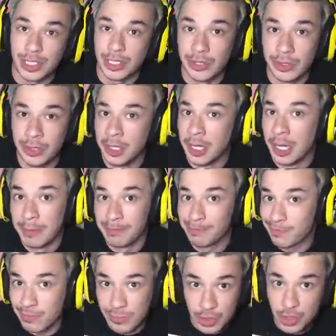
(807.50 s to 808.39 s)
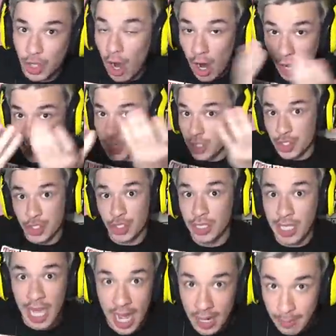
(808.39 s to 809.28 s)
you. Sorry, you should
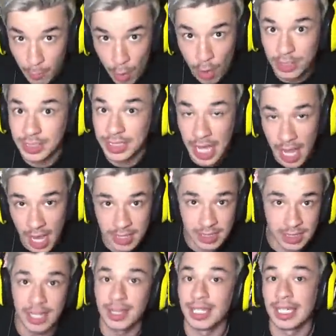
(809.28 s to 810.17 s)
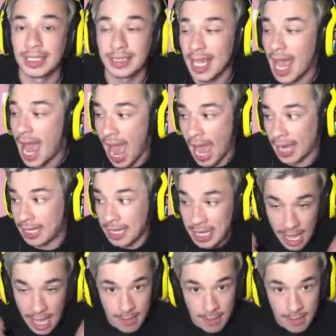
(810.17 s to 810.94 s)
have gotten more ticks on the attack.